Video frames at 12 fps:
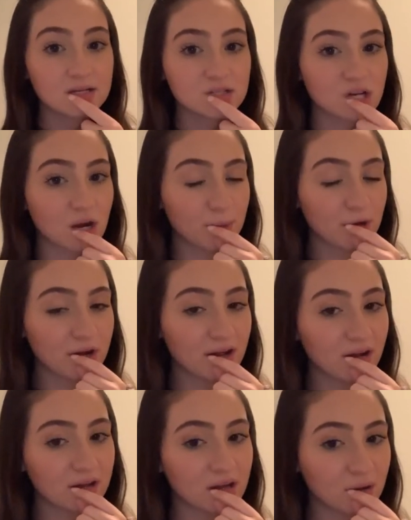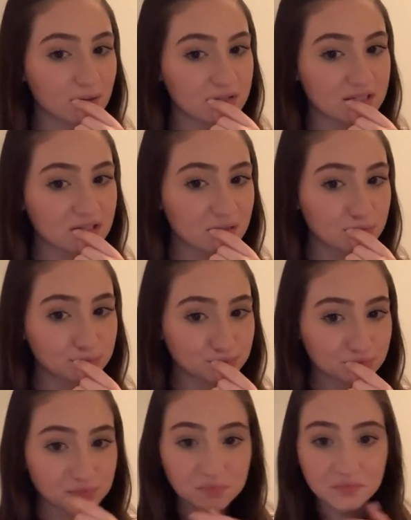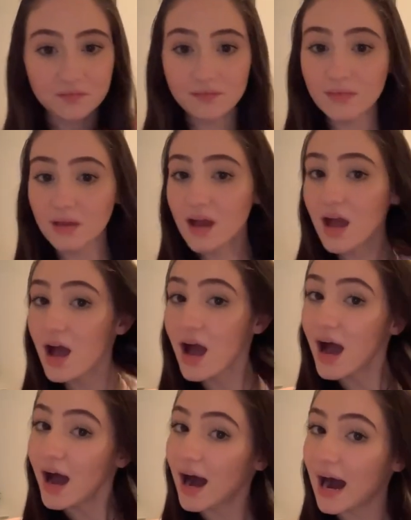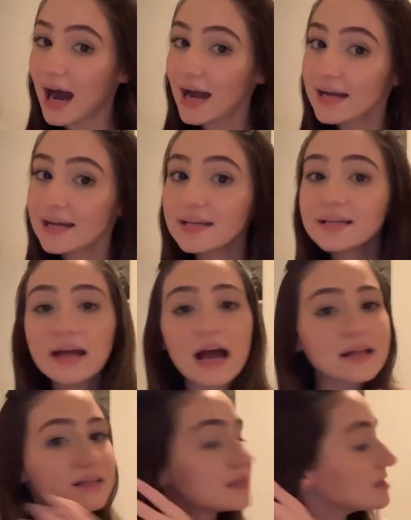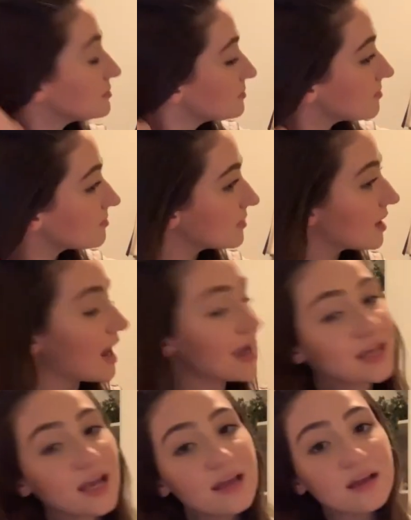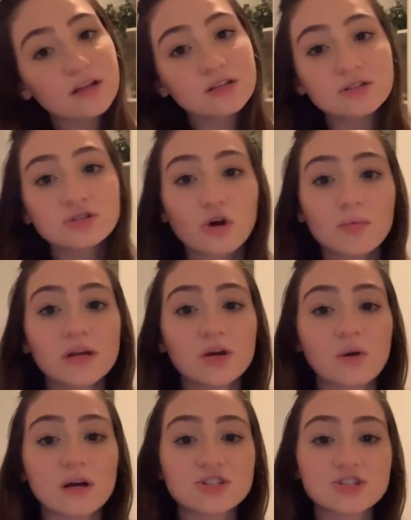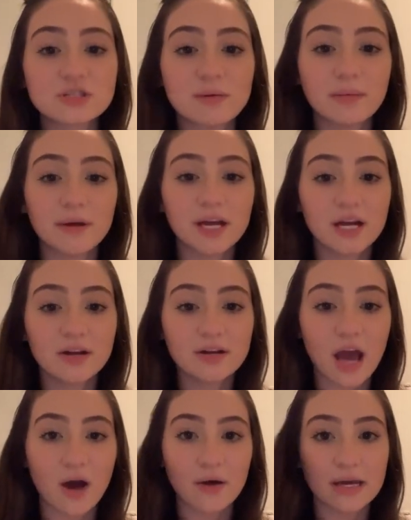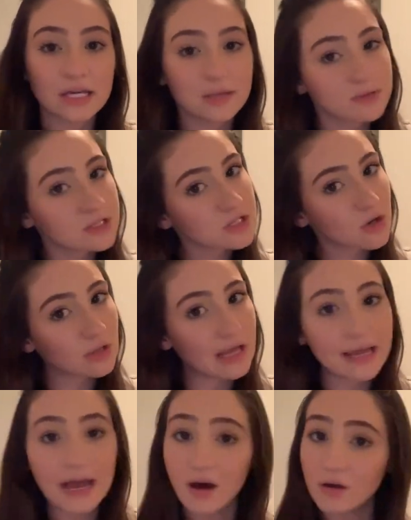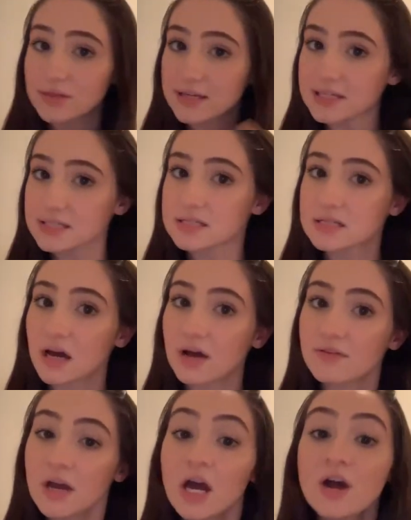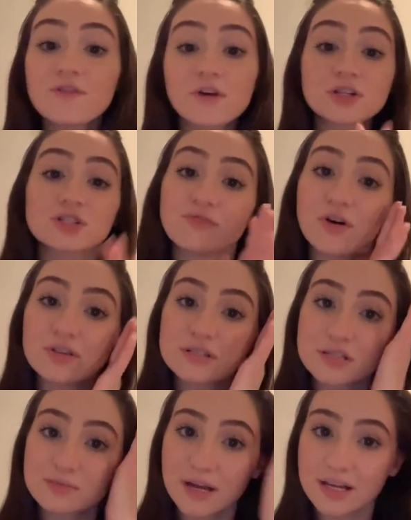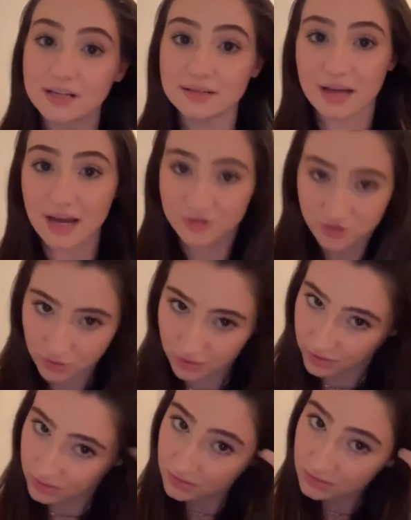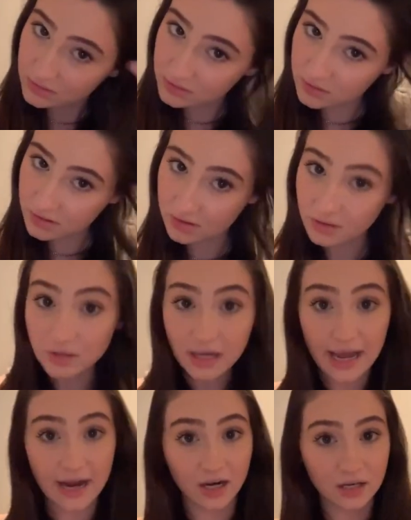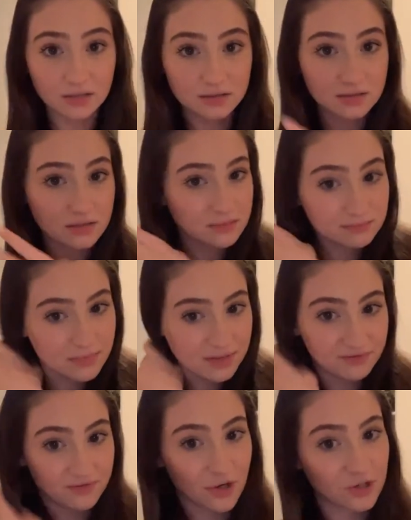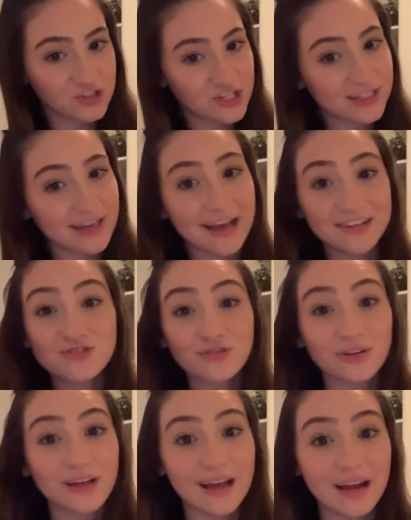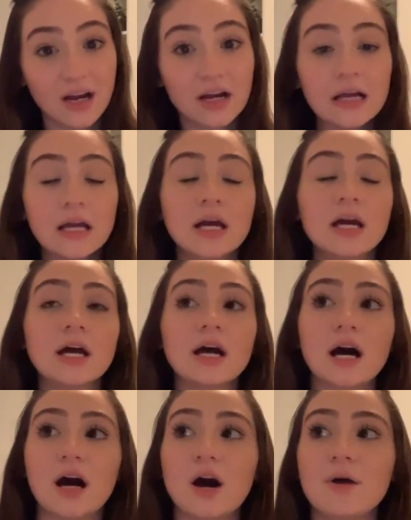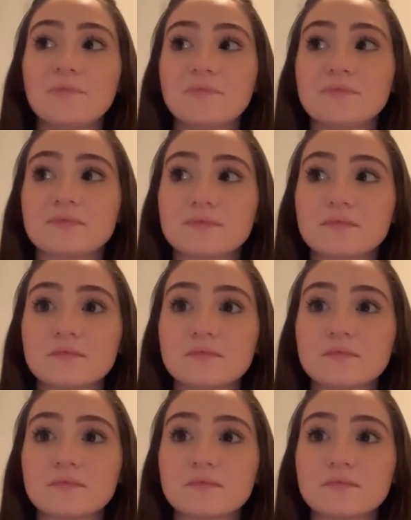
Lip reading: Drop your hair care routine. I get so many questions about my hair and how I keep it so like healthy and stuff. First of all, this is my natural hair, my virgin natural hair, and